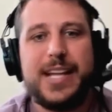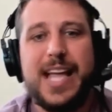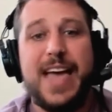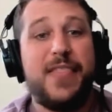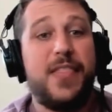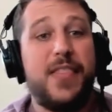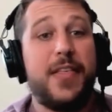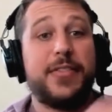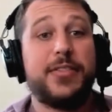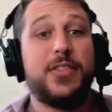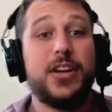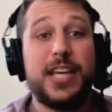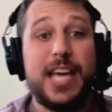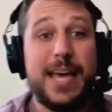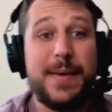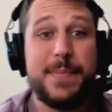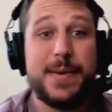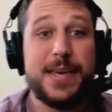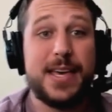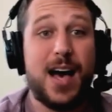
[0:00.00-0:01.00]
And then
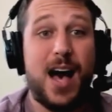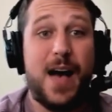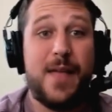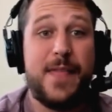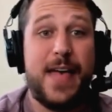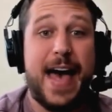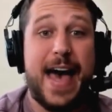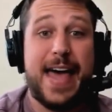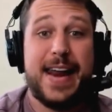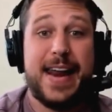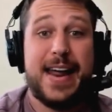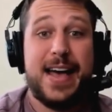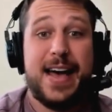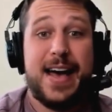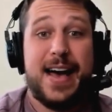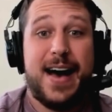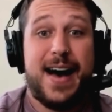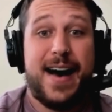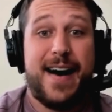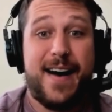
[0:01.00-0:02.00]
looking beyond that,
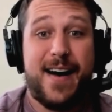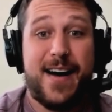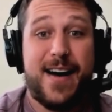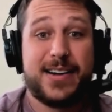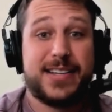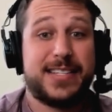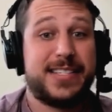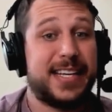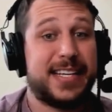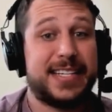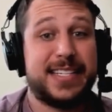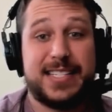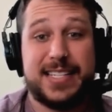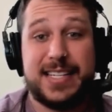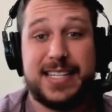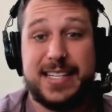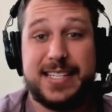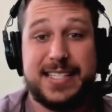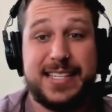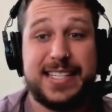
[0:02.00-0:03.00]
our
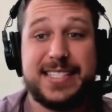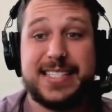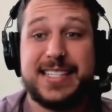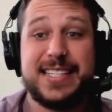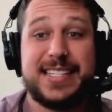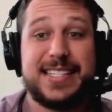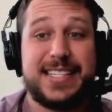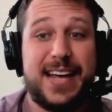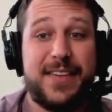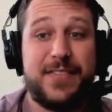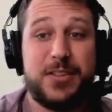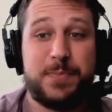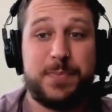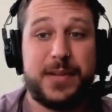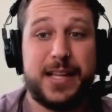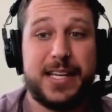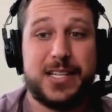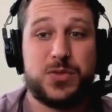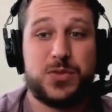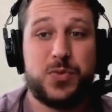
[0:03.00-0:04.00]
sixth and seventh
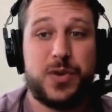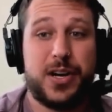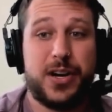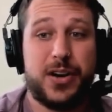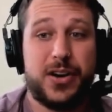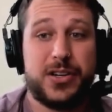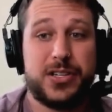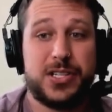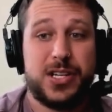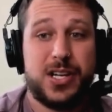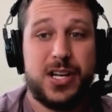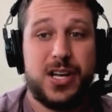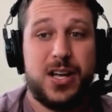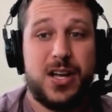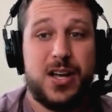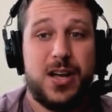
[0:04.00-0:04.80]
place winners,